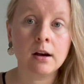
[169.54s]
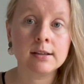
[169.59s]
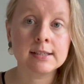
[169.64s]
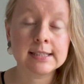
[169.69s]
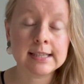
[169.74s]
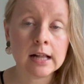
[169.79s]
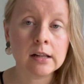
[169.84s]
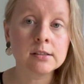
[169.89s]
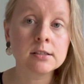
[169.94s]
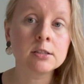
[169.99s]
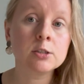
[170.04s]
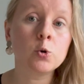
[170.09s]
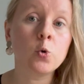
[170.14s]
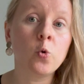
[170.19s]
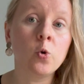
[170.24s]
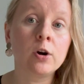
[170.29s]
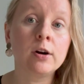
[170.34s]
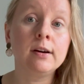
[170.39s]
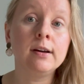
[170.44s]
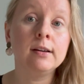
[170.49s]
cells
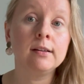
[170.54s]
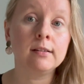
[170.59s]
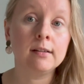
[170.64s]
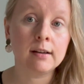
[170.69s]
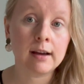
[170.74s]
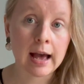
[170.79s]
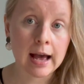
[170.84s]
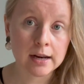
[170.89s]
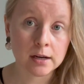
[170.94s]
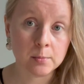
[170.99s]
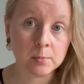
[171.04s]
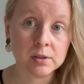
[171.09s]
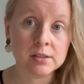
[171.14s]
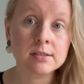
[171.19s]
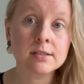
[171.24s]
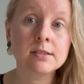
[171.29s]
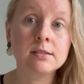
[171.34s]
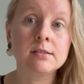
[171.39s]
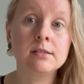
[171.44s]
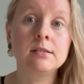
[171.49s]
or in
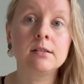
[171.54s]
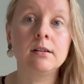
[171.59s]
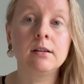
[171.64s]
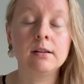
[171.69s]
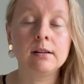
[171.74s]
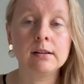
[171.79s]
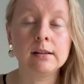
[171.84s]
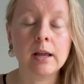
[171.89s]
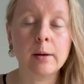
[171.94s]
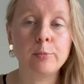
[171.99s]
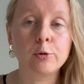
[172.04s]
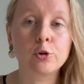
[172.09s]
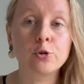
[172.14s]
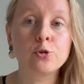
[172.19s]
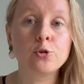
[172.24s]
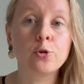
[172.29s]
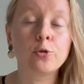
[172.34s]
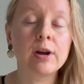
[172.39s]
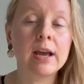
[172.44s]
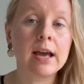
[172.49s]
animals, in
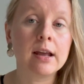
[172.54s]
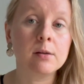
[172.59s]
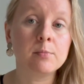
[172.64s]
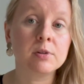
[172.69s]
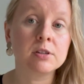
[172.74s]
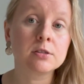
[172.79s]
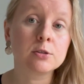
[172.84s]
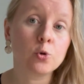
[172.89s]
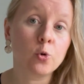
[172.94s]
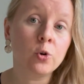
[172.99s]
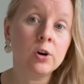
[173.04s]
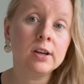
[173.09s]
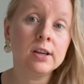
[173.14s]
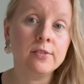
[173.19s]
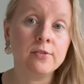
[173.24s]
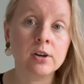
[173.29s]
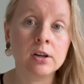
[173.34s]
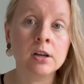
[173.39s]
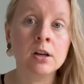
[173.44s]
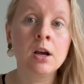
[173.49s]
laboratory animals, or
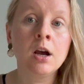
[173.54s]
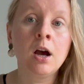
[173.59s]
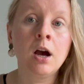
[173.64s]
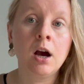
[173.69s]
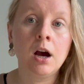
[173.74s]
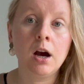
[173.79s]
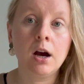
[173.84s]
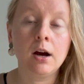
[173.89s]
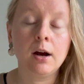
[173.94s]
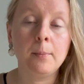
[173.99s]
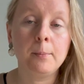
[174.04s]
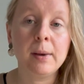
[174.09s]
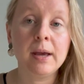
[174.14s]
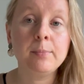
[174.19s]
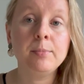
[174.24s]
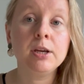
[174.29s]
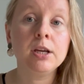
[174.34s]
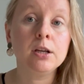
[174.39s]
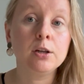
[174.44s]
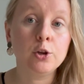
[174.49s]
even
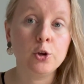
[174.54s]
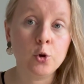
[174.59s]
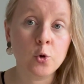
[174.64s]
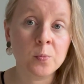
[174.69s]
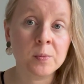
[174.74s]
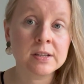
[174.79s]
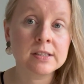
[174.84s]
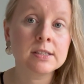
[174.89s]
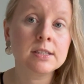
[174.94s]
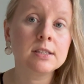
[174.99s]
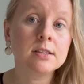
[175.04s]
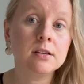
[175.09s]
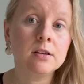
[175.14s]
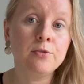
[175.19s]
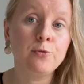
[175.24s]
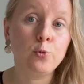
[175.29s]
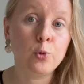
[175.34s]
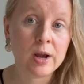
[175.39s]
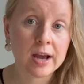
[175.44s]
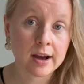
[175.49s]
maybe in humans
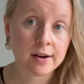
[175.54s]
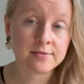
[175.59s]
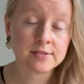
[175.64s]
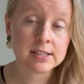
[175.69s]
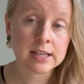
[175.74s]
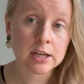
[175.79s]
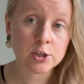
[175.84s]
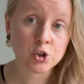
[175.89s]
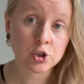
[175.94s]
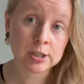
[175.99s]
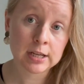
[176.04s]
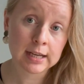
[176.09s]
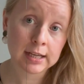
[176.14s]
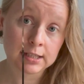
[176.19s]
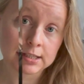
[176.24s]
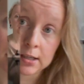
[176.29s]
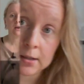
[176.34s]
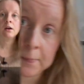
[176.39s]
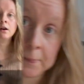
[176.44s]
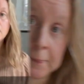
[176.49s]
if we have such
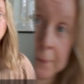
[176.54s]
data.